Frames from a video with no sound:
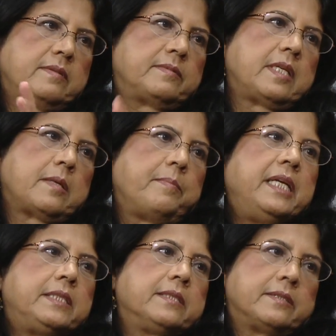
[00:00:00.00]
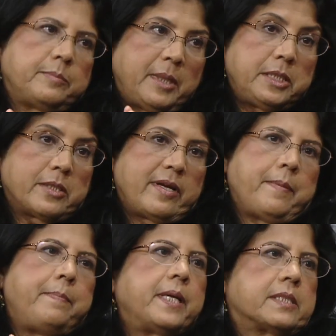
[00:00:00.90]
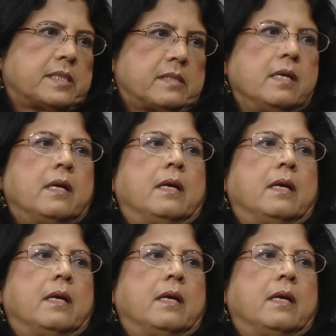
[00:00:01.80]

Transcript: there are major epics